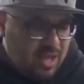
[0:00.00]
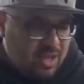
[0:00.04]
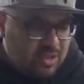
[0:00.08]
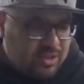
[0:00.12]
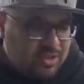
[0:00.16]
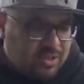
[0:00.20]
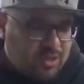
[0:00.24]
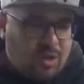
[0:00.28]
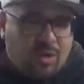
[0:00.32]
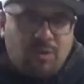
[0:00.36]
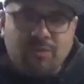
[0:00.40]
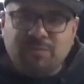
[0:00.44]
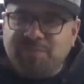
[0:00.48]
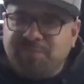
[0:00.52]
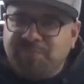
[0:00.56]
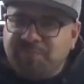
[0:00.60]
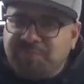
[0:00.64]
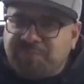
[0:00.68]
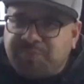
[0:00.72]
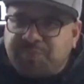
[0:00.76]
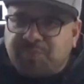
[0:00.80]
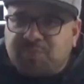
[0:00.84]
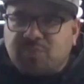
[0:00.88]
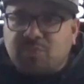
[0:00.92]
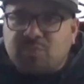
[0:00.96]
So
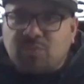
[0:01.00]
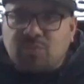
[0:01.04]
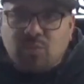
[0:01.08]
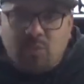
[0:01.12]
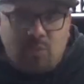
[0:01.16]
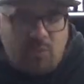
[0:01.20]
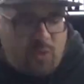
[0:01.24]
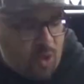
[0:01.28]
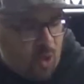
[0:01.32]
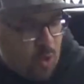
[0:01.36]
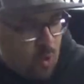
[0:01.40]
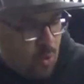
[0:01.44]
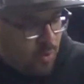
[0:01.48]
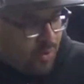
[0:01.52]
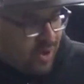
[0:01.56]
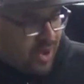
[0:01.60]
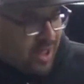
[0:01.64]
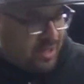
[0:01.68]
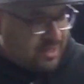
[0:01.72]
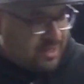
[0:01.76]
what I